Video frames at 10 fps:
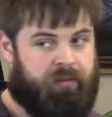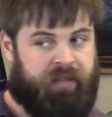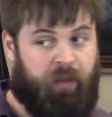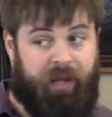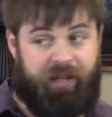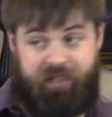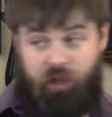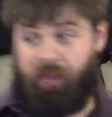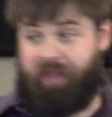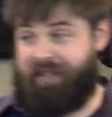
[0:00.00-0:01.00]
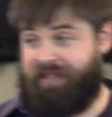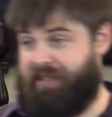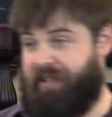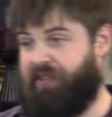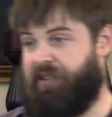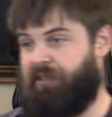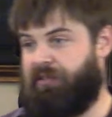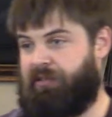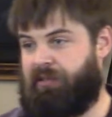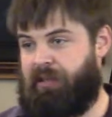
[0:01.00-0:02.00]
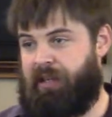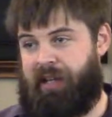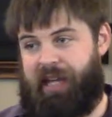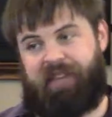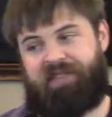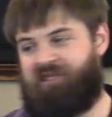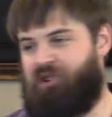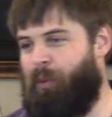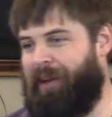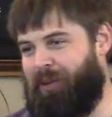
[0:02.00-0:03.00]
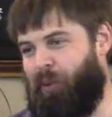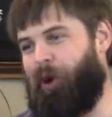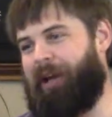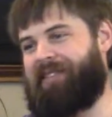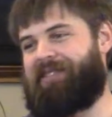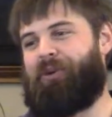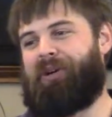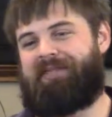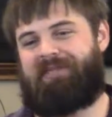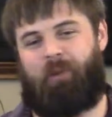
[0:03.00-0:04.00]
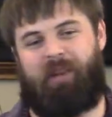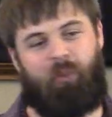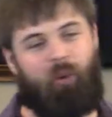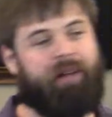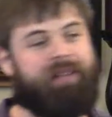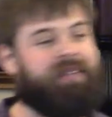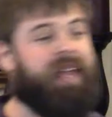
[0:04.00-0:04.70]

that we are to know that this is difficult. He gives so many warnings to us, so many warnings.